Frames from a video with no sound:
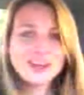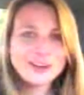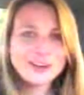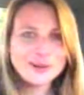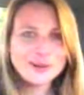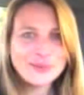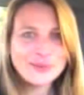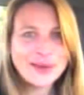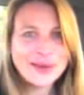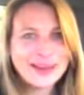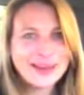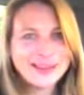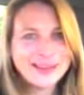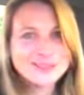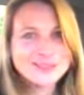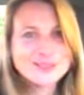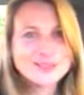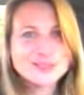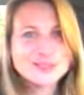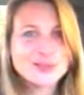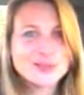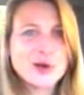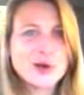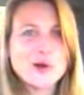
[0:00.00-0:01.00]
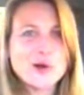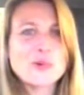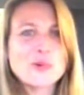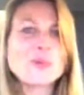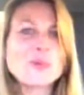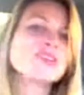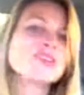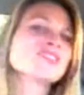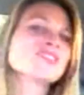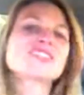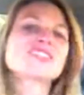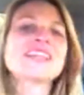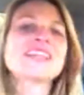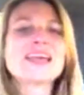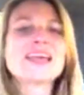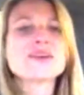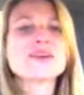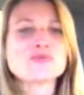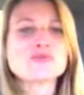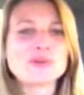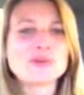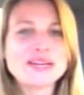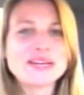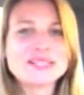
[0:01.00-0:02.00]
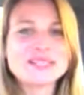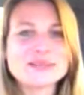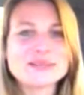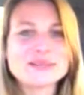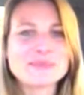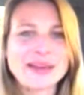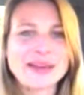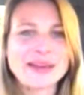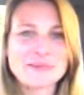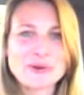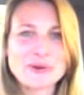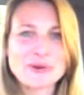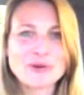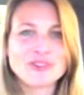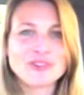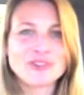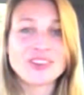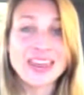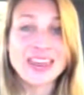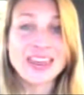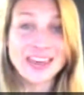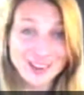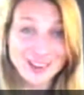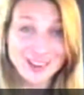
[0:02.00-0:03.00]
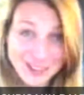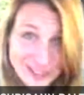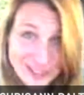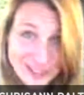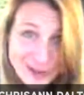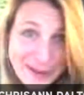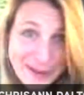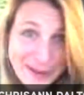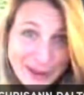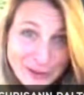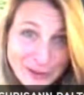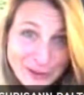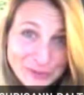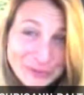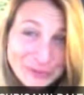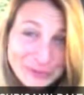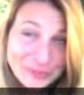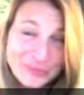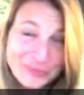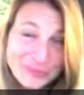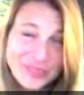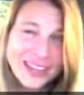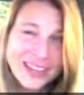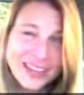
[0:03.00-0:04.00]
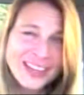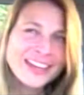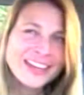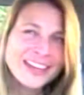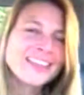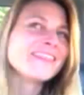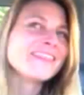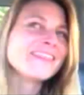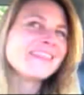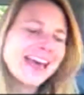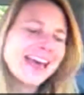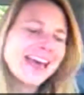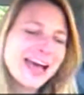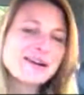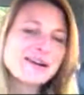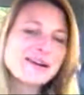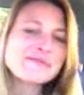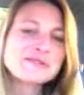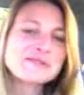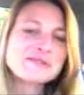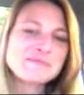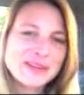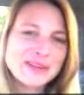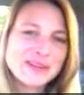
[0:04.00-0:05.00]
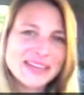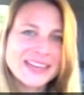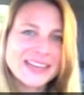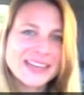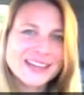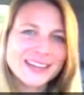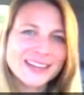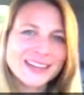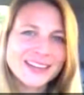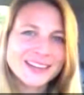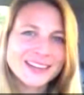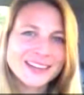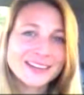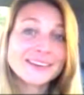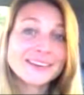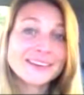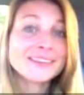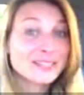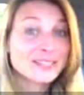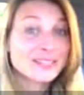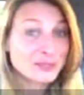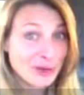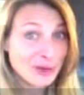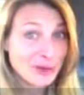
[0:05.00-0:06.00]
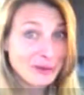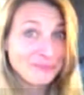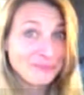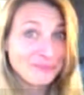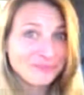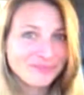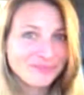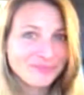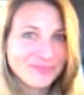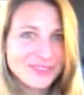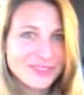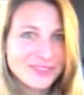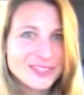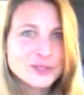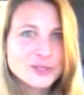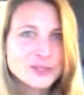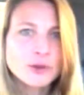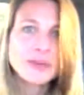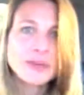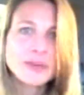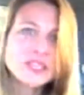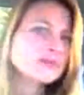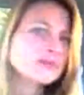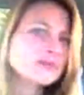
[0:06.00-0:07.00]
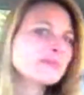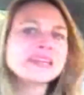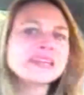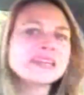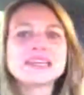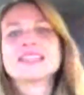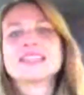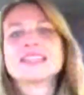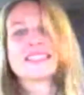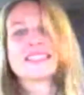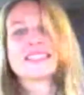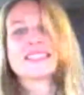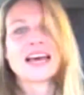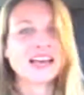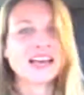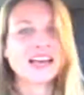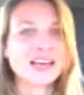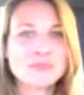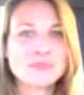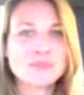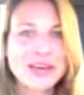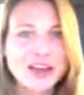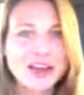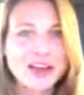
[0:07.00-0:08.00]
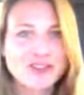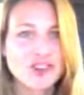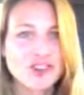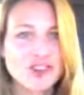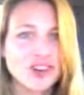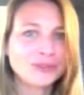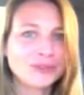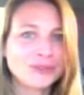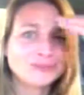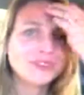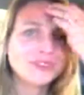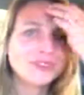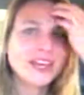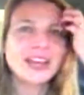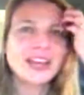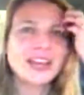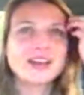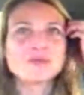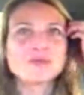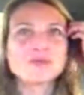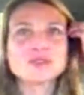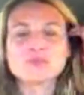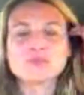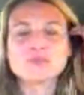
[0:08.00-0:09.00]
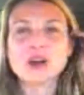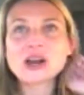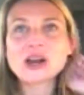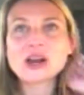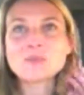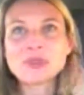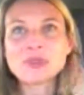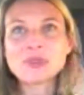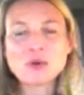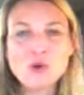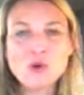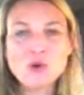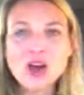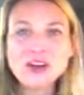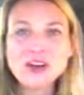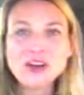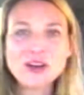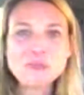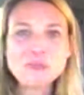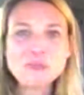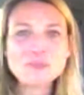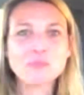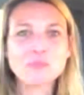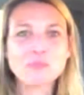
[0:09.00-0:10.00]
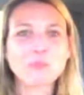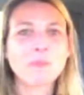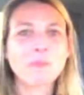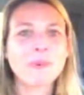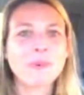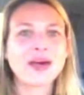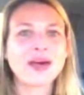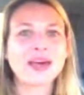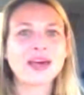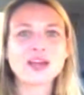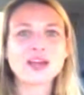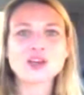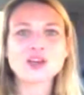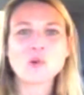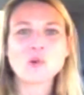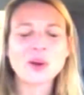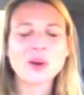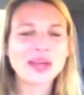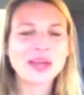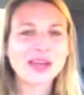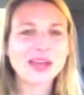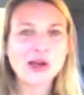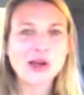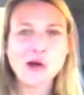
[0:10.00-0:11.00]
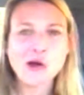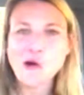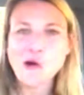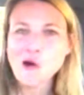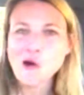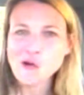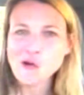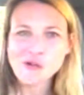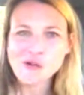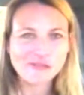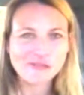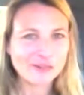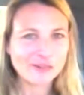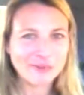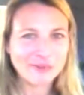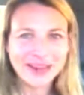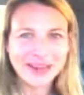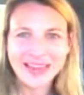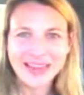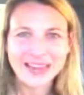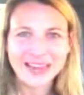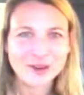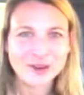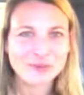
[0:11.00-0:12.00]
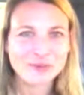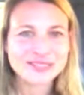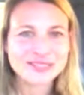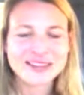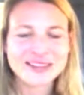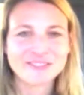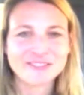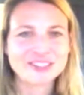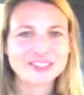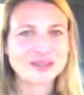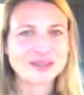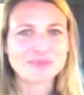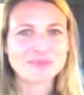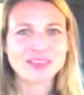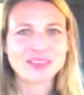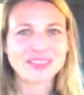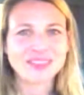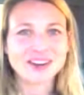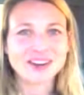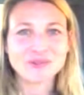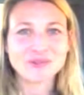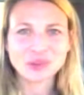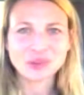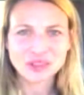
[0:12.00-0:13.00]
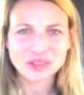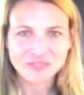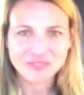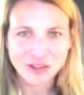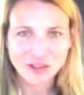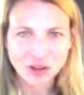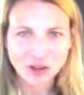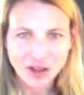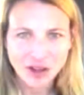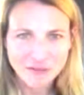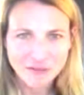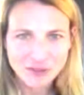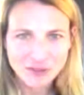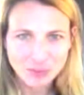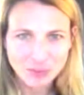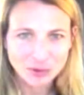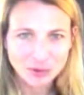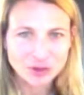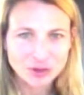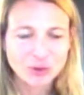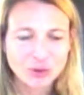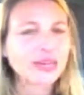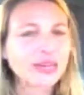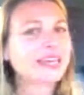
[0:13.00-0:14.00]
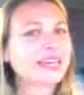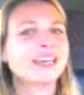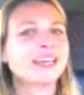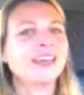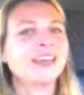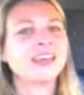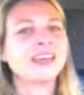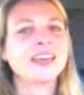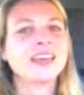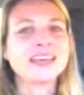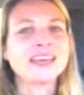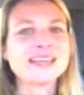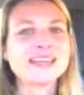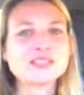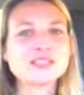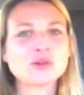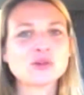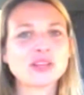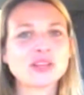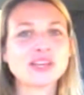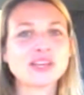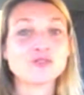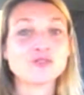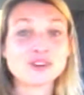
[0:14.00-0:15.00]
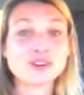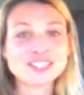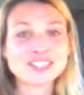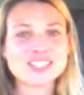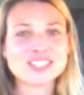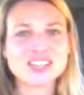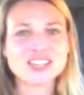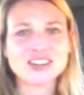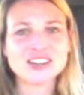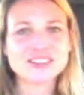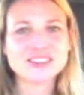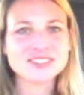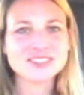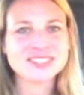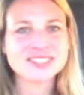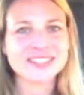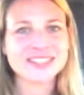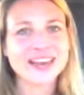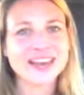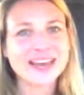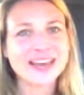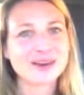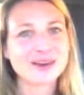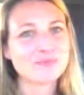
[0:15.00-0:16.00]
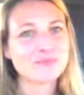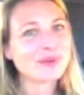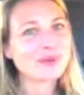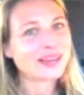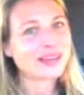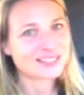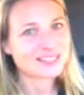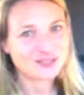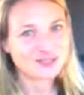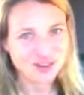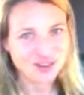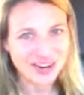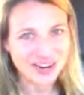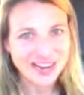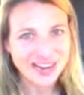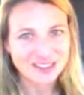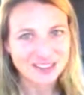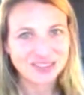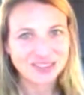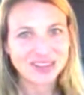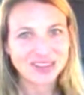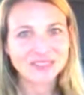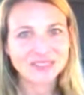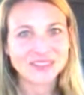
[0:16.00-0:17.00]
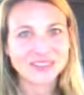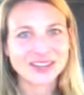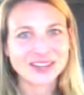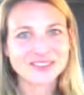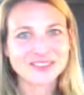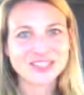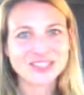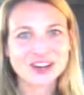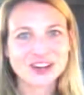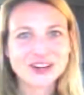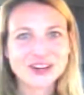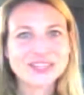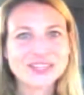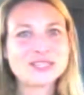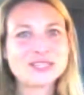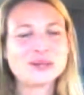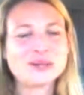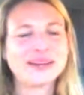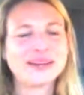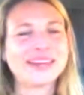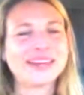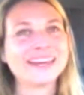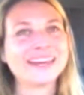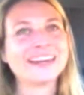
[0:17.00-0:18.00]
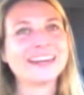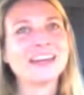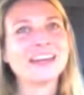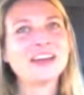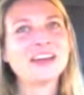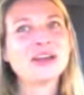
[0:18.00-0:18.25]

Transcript: Okay, so which leg of the race am I most anxious about? that would be the swim. Swimming to me not come natural. I was brought up on the water, but going over my head was never something that I really felt comfortable doing. It's only in recent years that because of triathlon that I've started doing it.